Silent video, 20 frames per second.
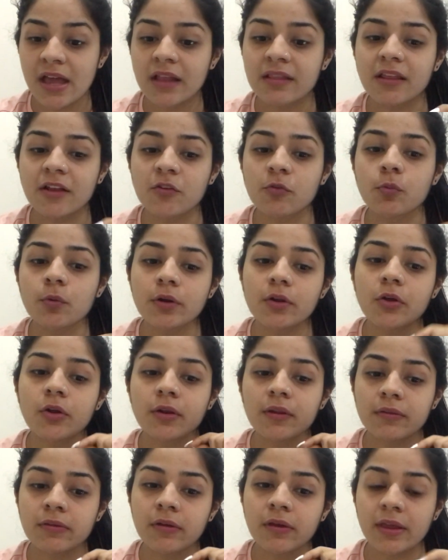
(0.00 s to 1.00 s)
That's what
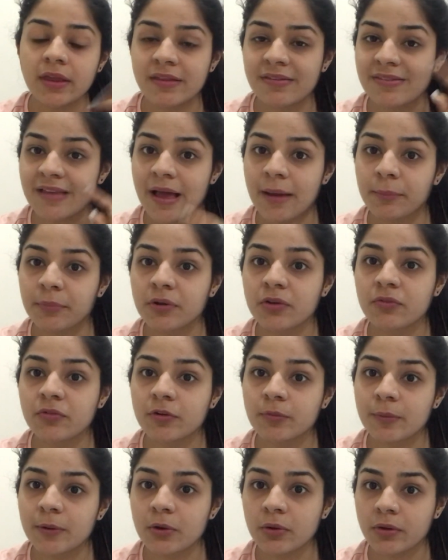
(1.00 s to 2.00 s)
the examiner will
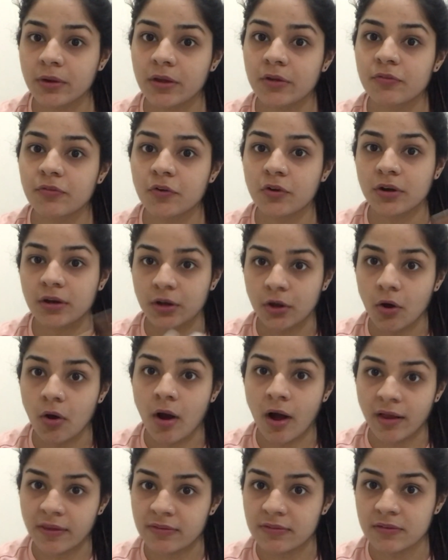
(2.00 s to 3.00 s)
be looking for in your
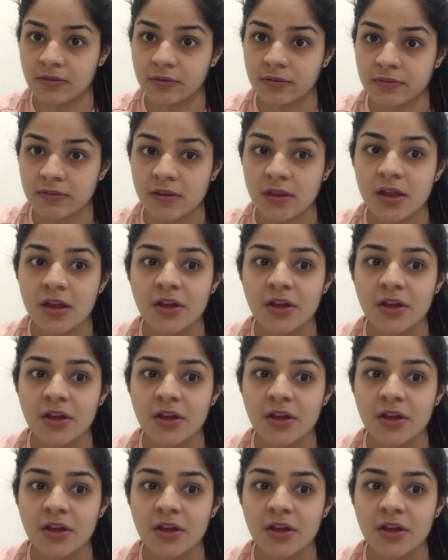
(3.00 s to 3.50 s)
answers.